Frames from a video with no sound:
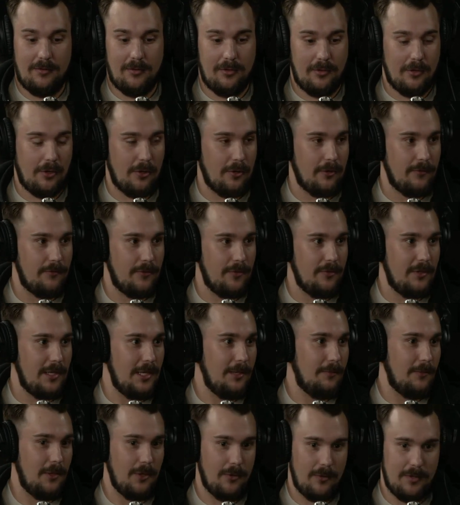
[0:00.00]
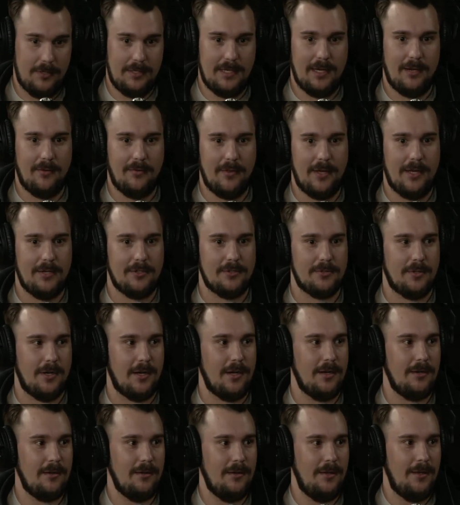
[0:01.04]
you know, if you keep going down that
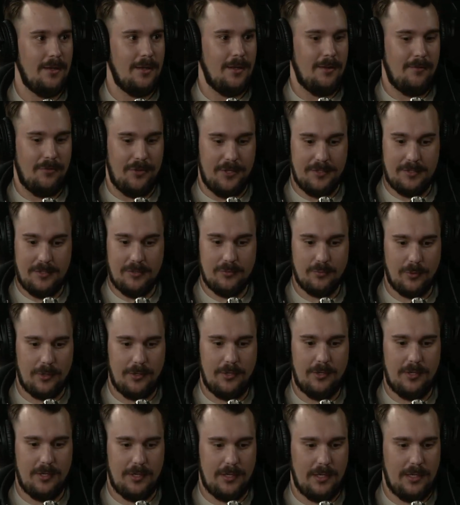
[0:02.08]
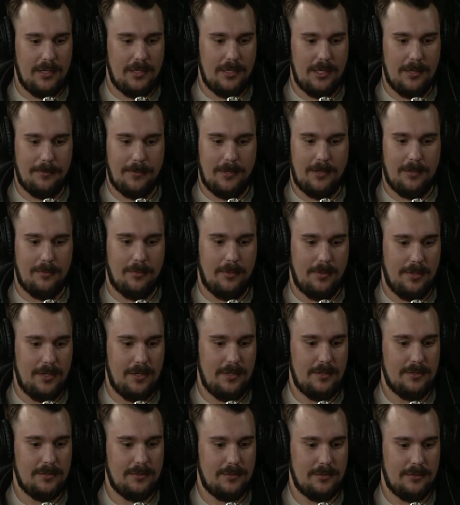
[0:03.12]
track, this is where you're going to end up in a
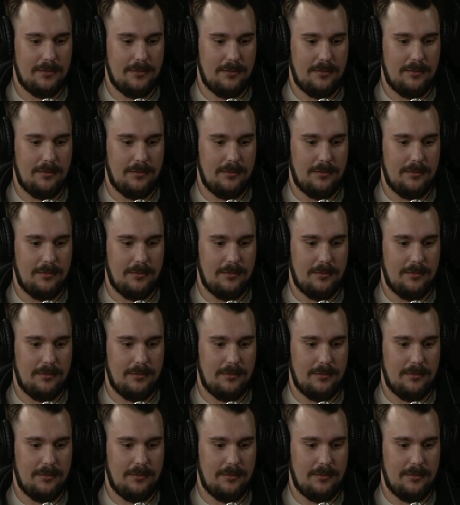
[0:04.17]
place